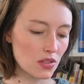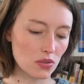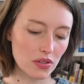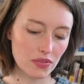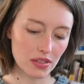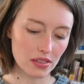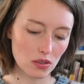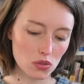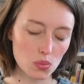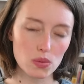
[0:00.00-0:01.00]
so I think
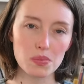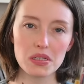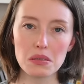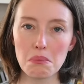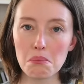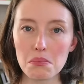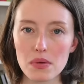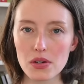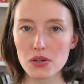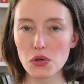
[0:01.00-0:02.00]
those will be
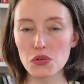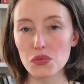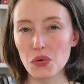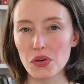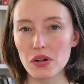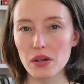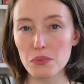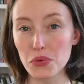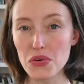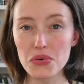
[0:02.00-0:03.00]
good for
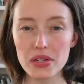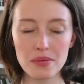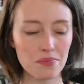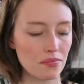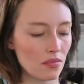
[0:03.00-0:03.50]
embroidery